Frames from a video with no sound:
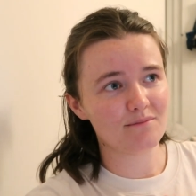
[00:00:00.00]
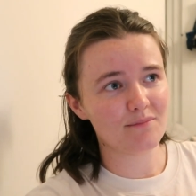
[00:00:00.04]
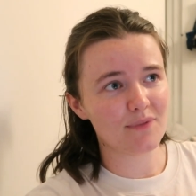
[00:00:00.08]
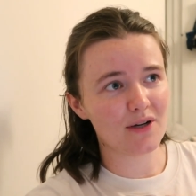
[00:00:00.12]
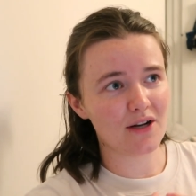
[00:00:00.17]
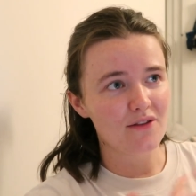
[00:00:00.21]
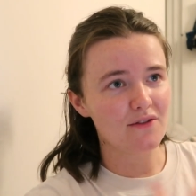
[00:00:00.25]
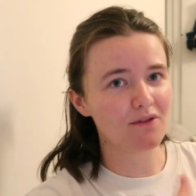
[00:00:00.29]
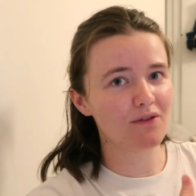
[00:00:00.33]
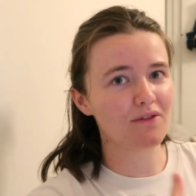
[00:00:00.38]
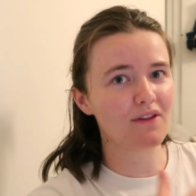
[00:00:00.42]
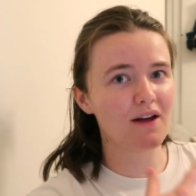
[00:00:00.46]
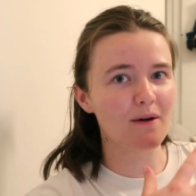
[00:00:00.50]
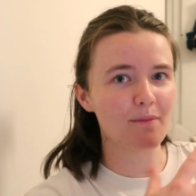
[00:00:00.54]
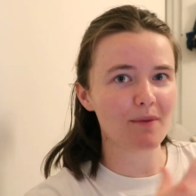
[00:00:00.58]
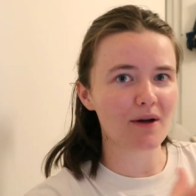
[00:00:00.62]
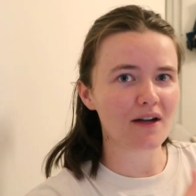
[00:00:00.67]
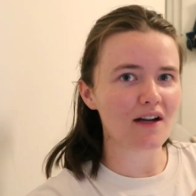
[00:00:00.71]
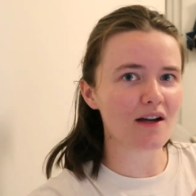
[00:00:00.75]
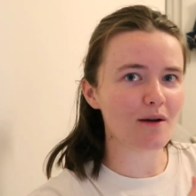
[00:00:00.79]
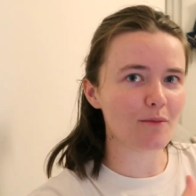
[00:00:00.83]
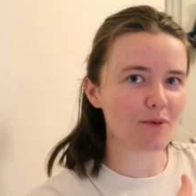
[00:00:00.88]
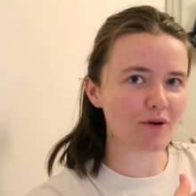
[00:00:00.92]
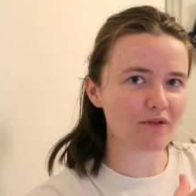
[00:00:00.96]
But I thought that
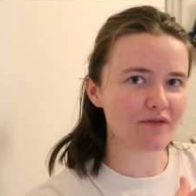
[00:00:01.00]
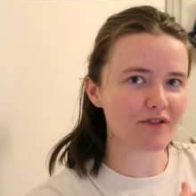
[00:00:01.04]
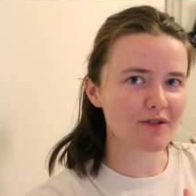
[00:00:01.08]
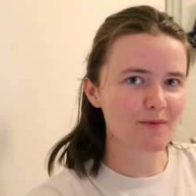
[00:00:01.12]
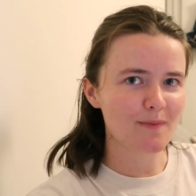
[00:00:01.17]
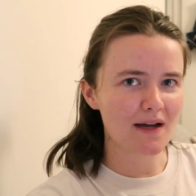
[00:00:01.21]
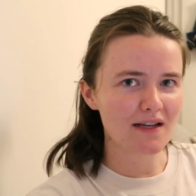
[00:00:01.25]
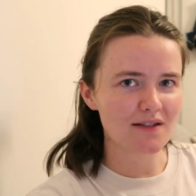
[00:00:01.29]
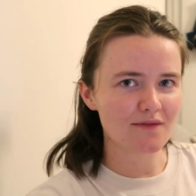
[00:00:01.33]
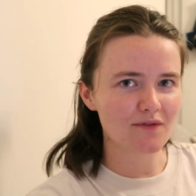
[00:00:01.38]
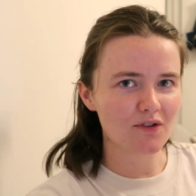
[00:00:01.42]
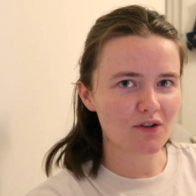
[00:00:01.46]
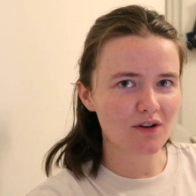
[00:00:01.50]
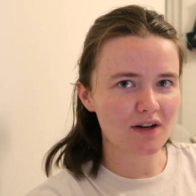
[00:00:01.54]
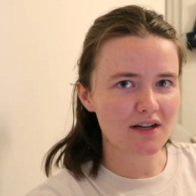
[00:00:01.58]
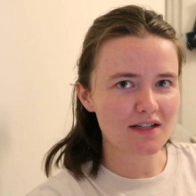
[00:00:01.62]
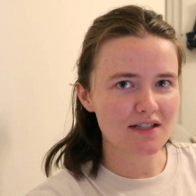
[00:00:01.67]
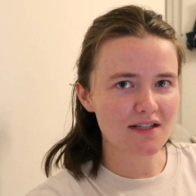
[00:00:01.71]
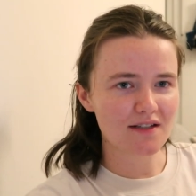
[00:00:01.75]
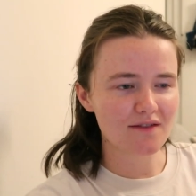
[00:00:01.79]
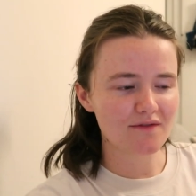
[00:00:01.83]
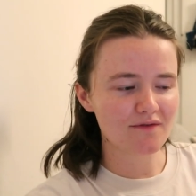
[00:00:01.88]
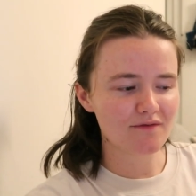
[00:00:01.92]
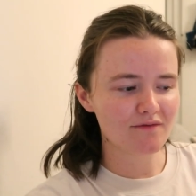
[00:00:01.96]
might come off as passive
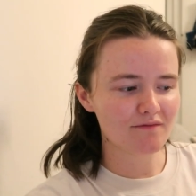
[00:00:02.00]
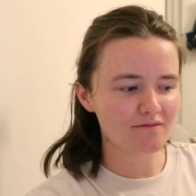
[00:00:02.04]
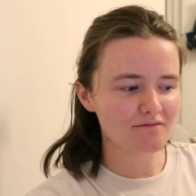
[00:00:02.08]
aggressive.